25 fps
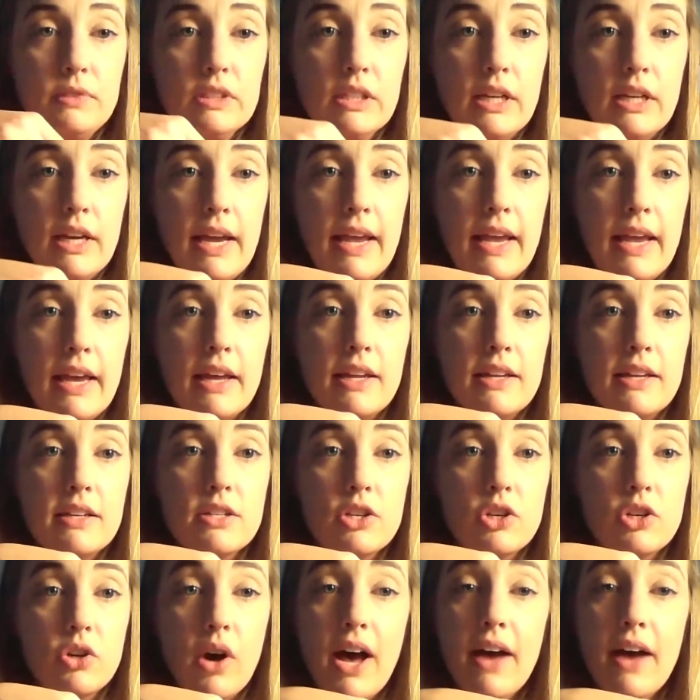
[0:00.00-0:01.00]
And
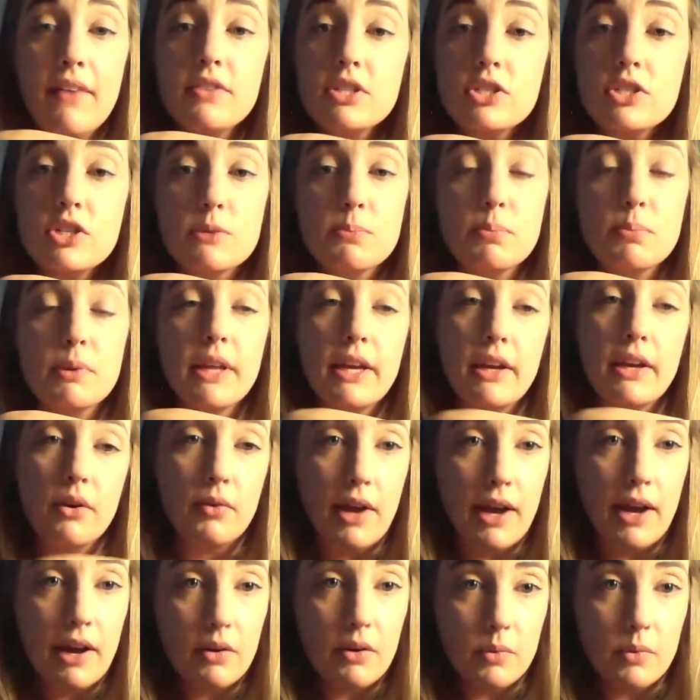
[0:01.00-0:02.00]
you'll have to just play
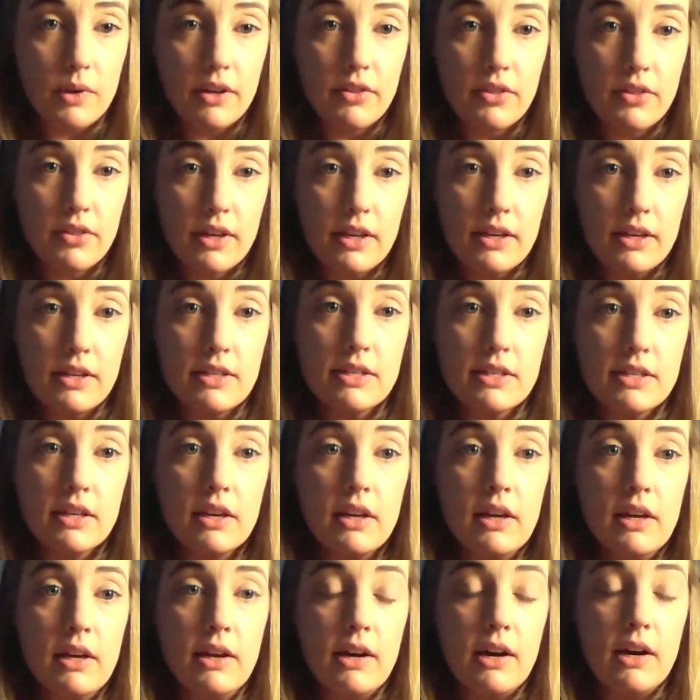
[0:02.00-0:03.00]
around with it.
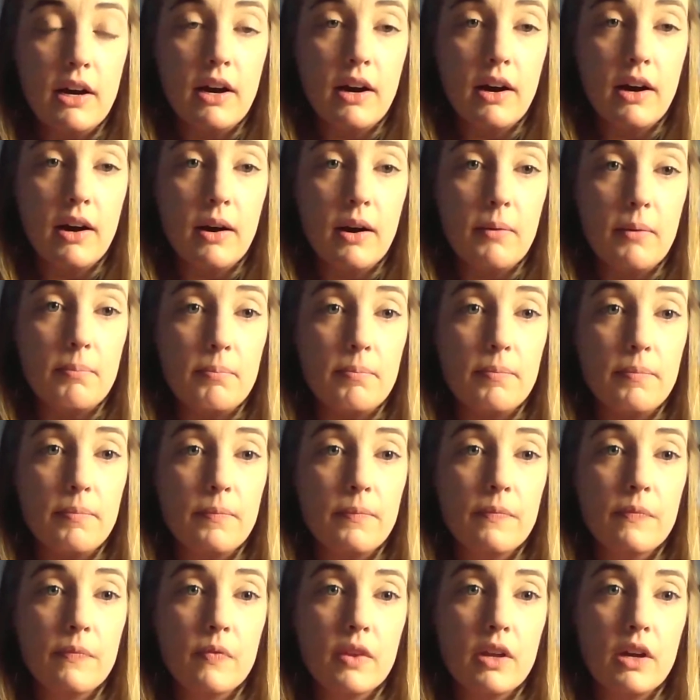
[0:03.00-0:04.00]

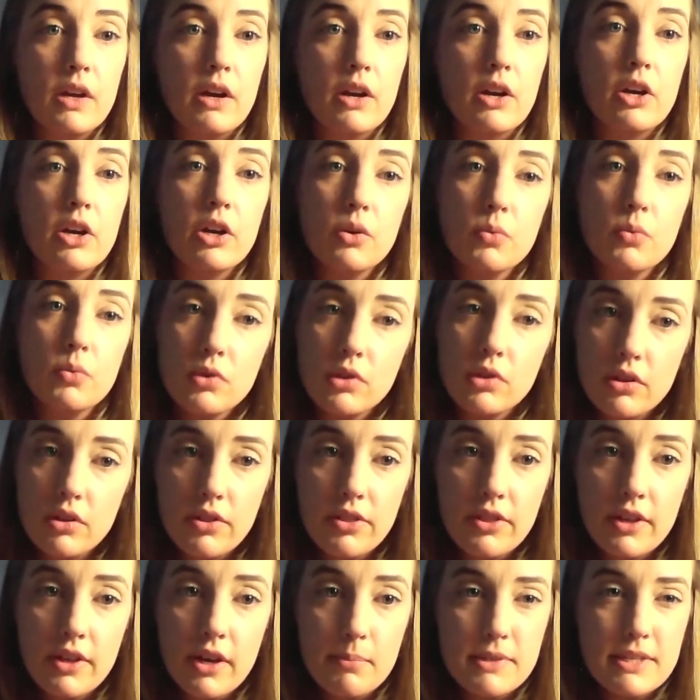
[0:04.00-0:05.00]
A good rule of
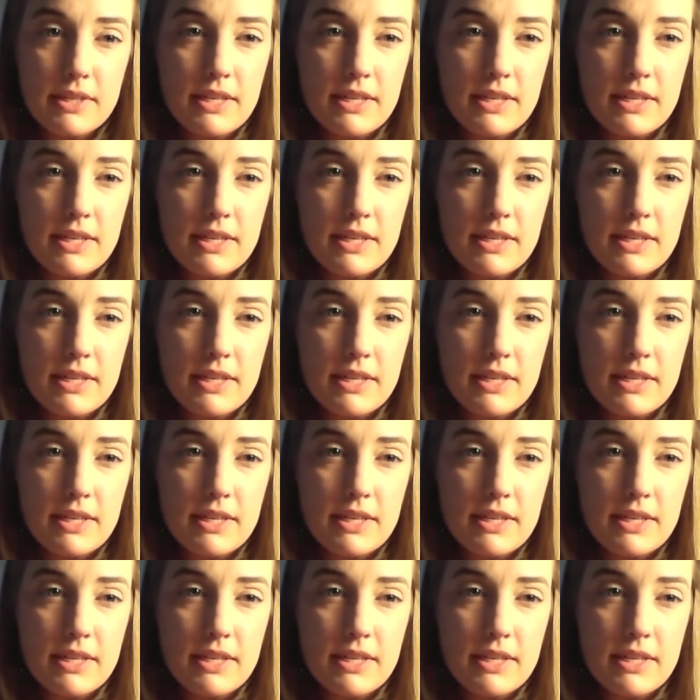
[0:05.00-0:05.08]
thumb is